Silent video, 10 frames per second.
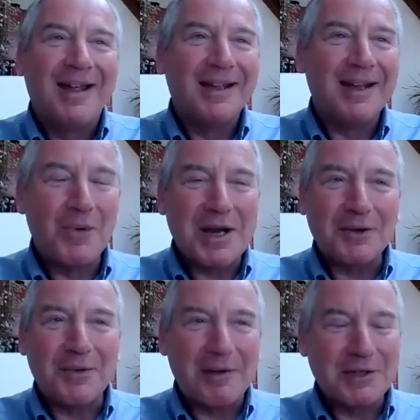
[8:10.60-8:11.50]

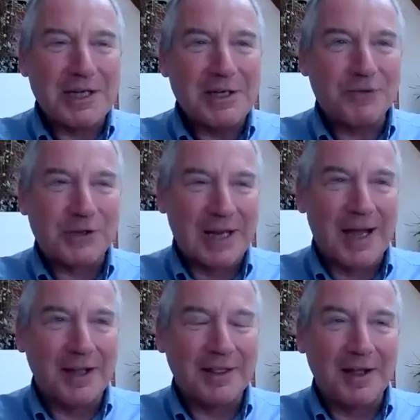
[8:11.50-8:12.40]
WannaCry was interesting.
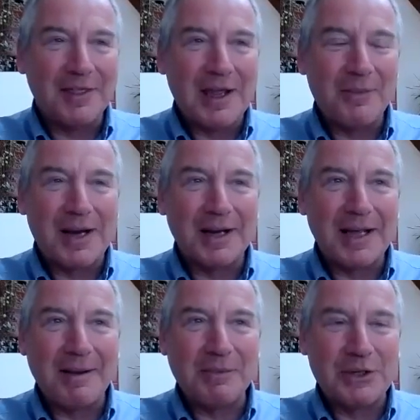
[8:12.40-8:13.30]
I think when I
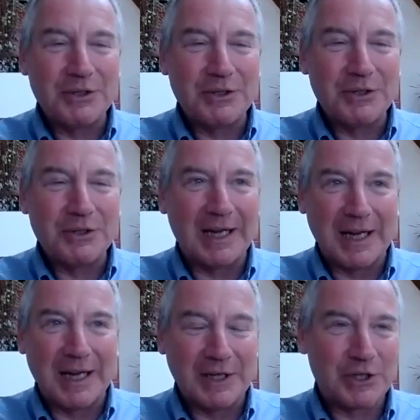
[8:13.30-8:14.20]
came to
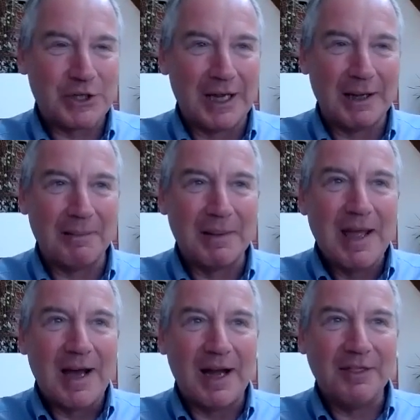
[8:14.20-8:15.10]
UCLH,
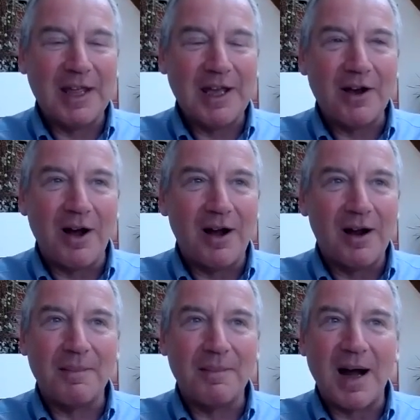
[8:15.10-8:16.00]
I think
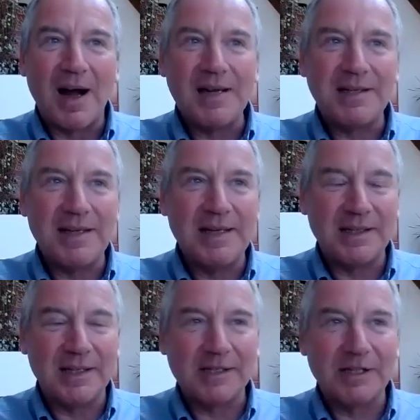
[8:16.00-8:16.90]
our
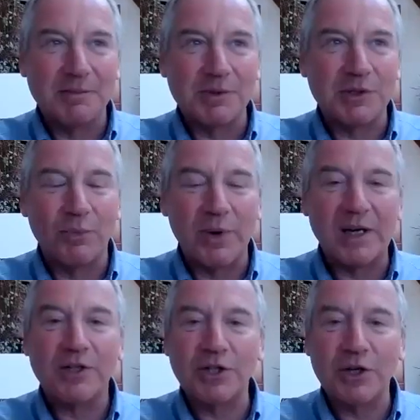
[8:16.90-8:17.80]
IT systems
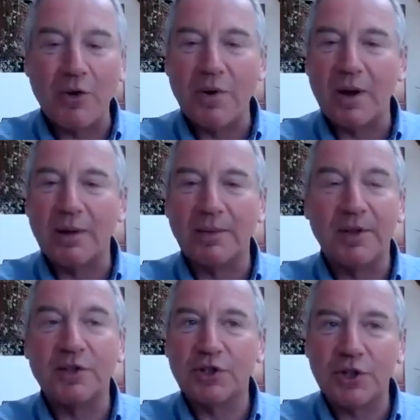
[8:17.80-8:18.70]
were
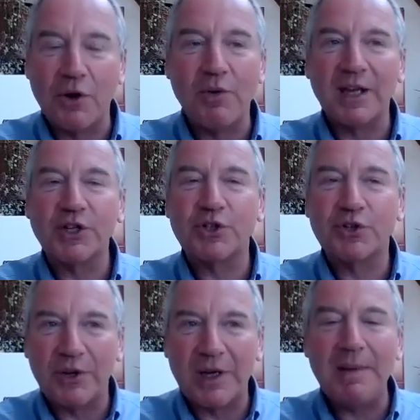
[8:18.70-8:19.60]
so
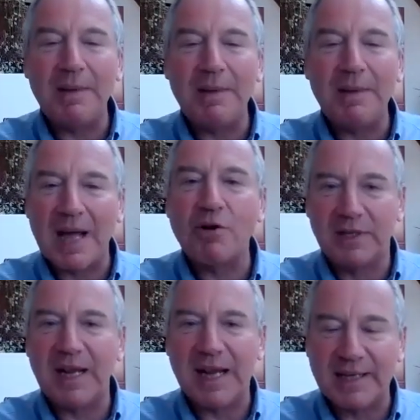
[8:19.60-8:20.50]
extremely
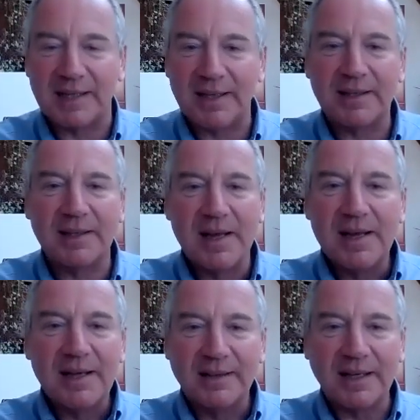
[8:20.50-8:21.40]

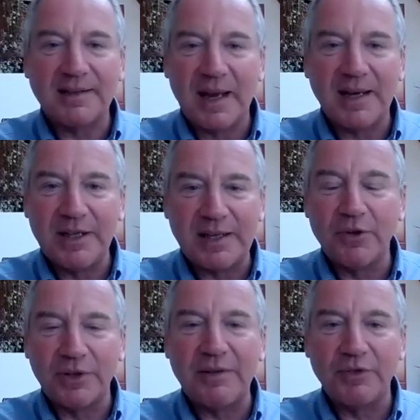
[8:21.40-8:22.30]
outdated that they
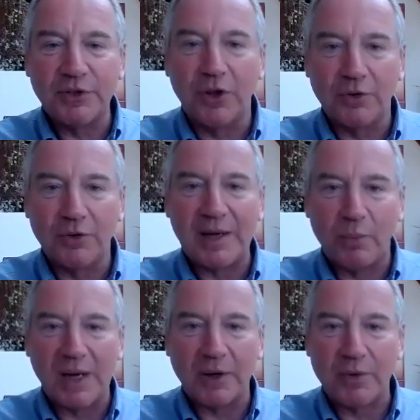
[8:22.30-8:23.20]
did not even
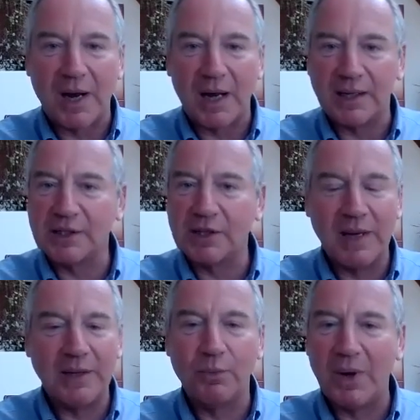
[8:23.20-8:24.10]
tolerate
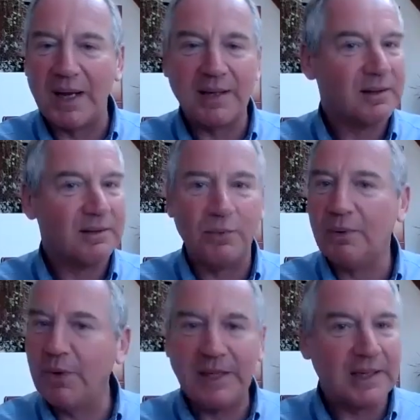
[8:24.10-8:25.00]
WannaCry. So
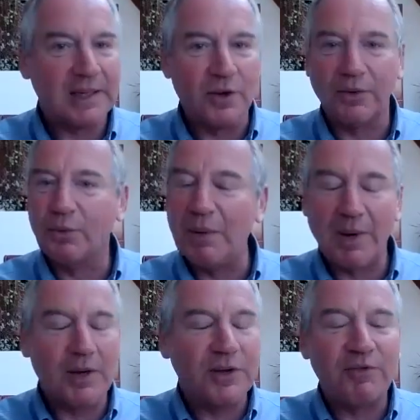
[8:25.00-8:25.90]

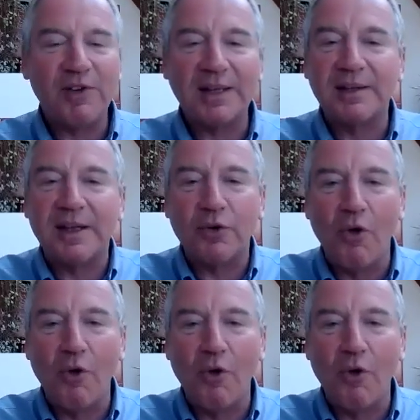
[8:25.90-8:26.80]
we were not
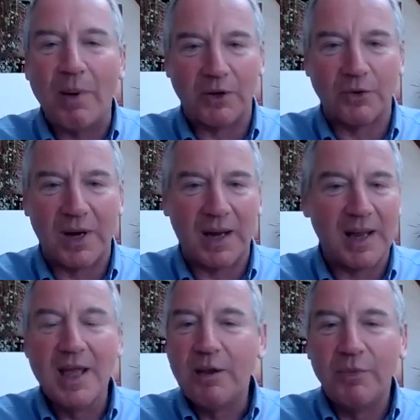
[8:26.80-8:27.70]
affected at all by
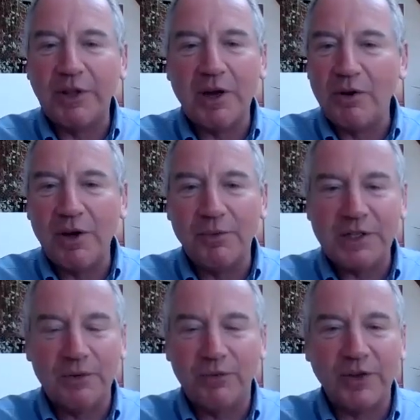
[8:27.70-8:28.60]
WannaCry. But the
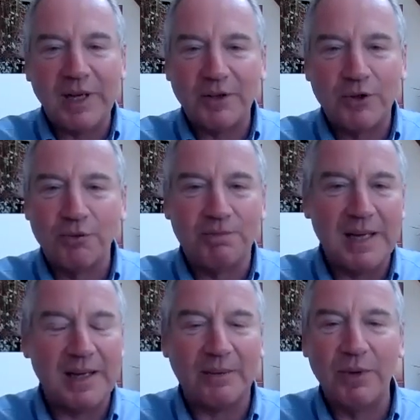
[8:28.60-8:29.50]
only reason for that
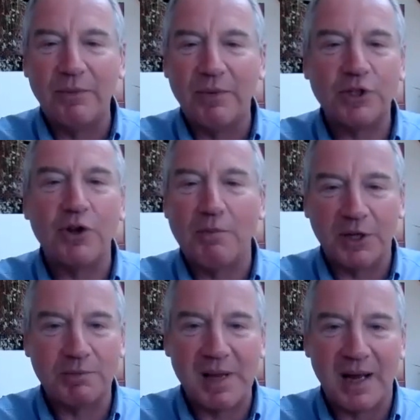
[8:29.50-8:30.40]
could be that we were
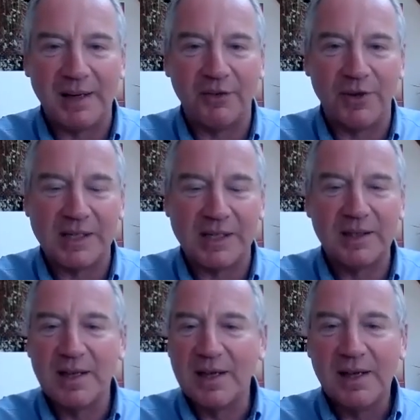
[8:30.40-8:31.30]
so much behind the
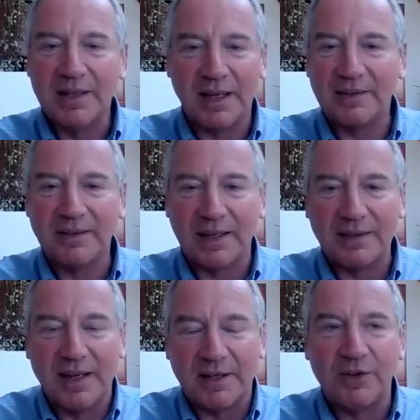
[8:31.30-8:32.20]
rest
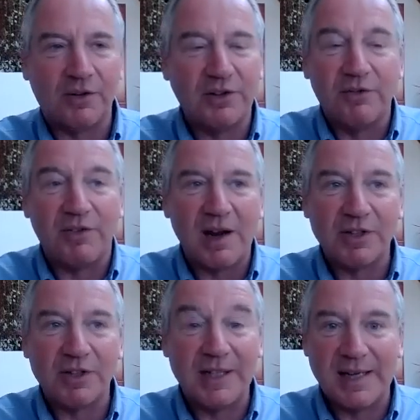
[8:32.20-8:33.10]
that the
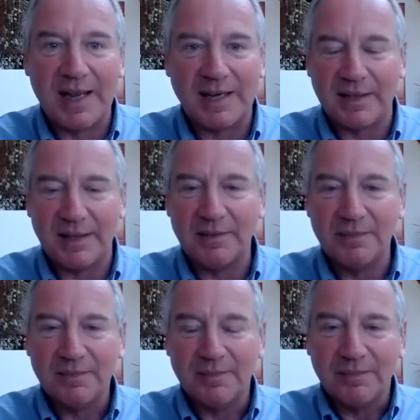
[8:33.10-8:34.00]
virus didn't get
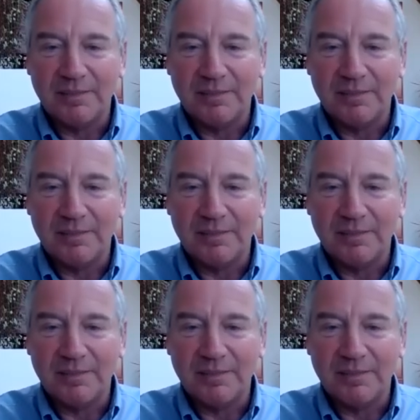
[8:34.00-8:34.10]
in.